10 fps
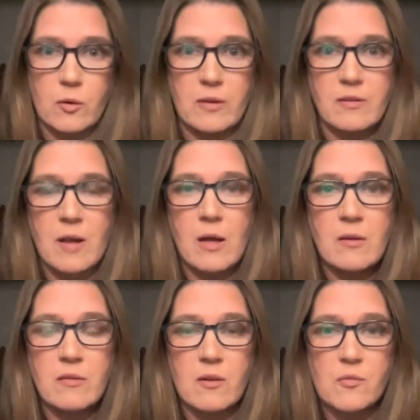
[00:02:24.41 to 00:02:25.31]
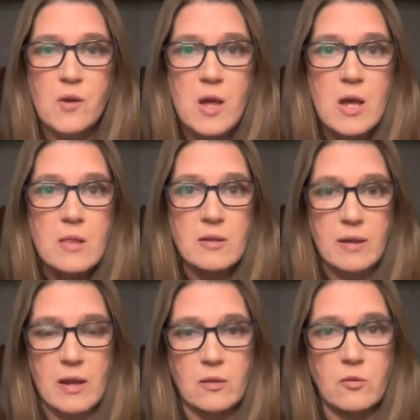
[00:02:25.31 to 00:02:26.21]
It's not as if the
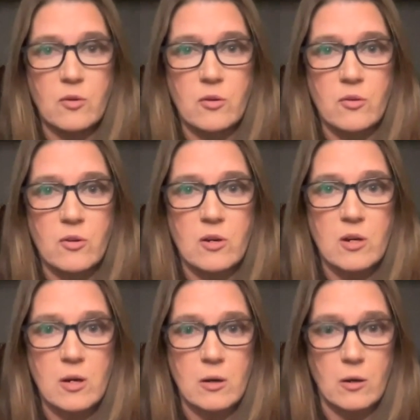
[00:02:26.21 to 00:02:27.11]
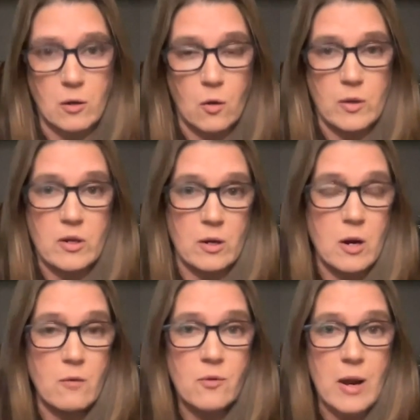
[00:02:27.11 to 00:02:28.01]
tax returns are going to
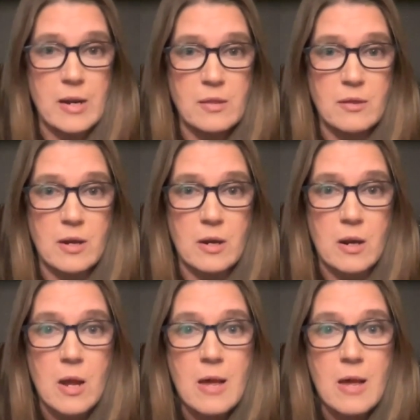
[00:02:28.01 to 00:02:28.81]
uncover anything